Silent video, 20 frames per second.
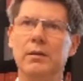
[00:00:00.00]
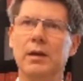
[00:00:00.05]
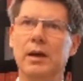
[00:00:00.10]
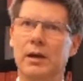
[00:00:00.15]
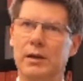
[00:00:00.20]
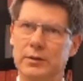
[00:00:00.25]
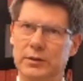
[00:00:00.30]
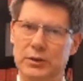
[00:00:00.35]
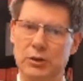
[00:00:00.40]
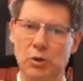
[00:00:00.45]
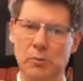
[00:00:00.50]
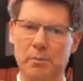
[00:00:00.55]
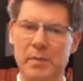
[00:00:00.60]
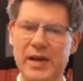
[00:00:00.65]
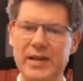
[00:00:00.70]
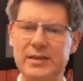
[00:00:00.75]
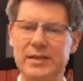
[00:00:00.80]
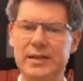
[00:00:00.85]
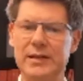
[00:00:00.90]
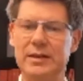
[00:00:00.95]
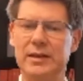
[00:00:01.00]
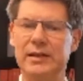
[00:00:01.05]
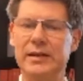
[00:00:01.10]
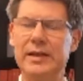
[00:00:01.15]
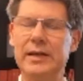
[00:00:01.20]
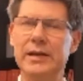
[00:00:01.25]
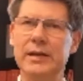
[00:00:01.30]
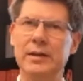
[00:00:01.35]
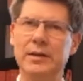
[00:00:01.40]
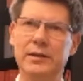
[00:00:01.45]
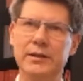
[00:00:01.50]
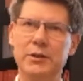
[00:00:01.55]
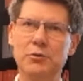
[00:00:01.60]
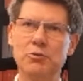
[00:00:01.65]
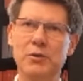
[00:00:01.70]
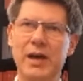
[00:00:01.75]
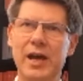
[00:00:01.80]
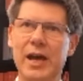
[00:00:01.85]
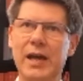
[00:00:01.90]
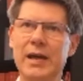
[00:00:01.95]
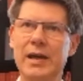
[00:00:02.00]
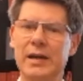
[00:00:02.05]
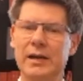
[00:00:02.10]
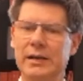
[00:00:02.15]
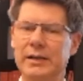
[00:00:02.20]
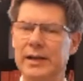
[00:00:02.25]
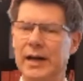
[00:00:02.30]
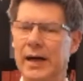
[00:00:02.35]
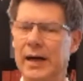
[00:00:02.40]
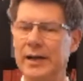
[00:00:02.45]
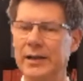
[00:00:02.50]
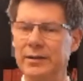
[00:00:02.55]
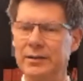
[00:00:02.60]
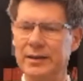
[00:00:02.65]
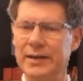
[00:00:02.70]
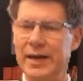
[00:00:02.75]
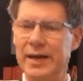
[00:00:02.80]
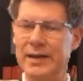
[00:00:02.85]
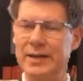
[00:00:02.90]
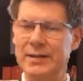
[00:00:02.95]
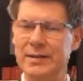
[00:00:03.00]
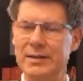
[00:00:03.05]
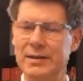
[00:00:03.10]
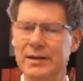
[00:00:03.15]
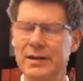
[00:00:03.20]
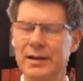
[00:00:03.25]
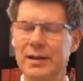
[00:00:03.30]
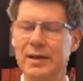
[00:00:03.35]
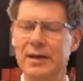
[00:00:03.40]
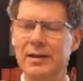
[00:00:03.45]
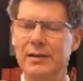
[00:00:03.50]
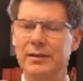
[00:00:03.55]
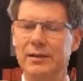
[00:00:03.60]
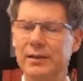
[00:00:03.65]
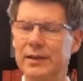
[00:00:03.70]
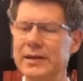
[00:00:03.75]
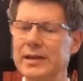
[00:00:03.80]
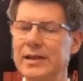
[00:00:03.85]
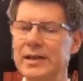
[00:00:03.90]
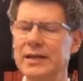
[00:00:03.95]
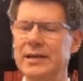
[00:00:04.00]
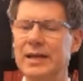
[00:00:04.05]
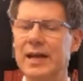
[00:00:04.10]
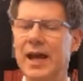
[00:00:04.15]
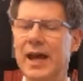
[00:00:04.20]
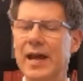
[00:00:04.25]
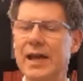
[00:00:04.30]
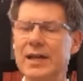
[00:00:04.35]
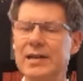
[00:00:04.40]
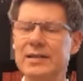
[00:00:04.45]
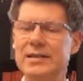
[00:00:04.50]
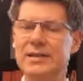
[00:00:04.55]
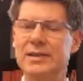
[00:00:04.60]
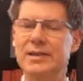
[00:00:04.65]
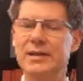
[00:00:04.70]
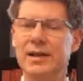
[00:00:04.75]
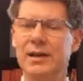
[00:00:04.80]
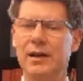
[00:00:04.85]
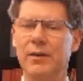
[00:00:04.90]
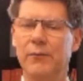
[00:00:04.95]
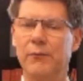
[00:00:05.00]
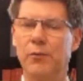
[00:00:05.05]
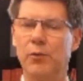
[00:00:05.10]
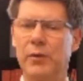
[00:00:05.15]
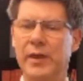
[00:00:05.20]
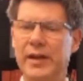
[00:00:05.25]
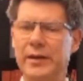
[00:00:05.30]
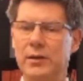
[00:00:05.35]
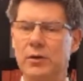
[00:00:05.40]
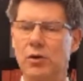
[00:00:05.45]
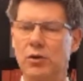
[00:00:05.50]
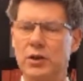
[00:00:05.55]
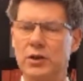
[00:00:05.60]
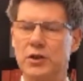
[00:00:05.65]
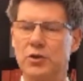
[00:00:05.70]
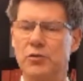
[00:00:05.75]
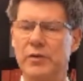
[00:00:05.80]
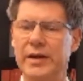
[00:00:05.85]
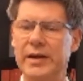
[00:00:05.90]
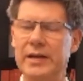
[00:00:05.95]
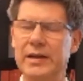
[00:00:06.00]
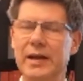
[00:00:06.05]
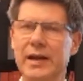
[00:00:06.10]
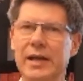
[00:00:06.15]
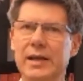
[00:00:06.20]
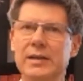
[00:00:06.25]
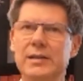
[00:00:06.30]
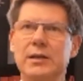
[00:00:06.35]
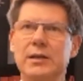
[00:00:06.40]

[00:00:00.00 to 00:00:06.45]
so basically in the UK and Ireland, the leading case for that doctrine is